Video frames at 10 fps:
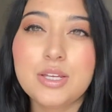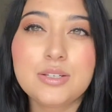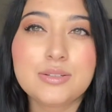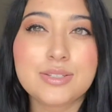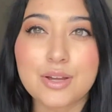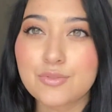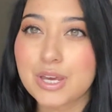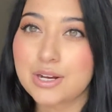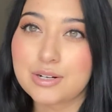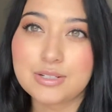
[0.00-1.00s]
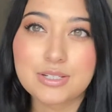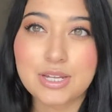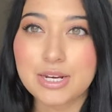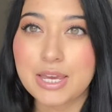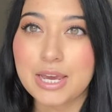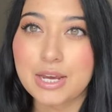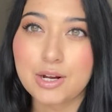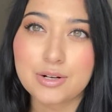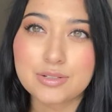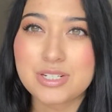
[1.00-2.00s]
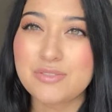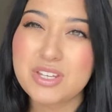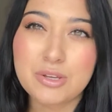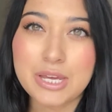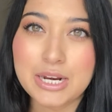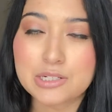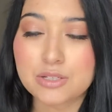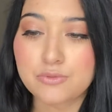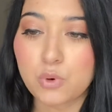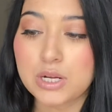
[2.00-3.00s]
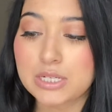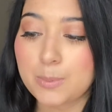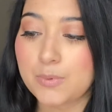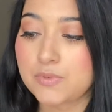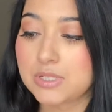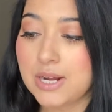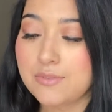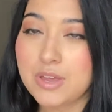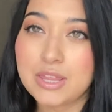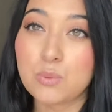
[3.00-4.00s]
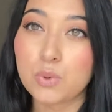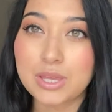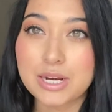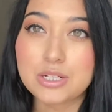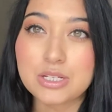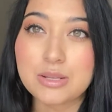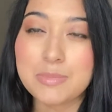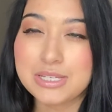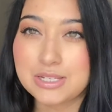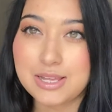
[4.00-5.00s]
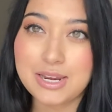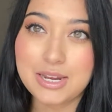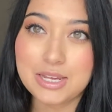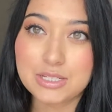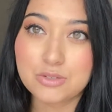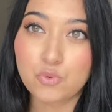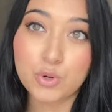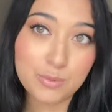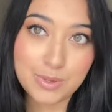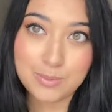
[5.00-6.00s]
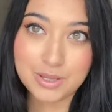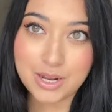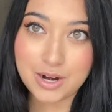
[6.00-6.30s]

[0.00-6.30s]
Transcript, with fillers: self-care, skincare, stuff that you can get at Sephora type of stuff, and then we'll get into the miscellaneous for the people that are